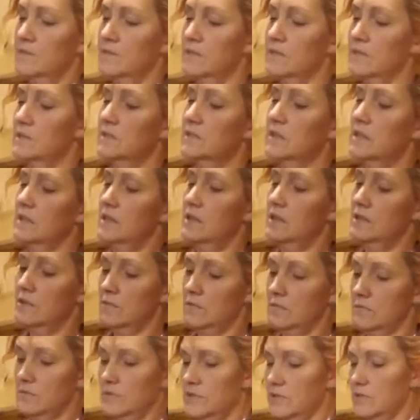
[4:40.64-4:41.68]

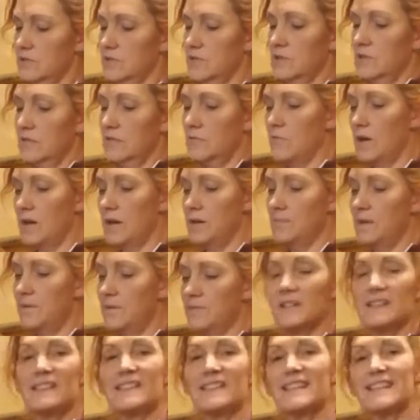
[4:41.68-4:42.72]
So we're just going to wipe
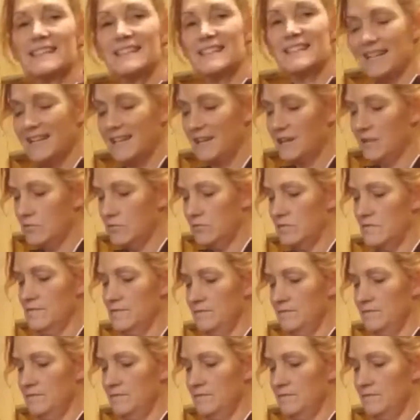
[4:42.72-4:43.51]
everything down.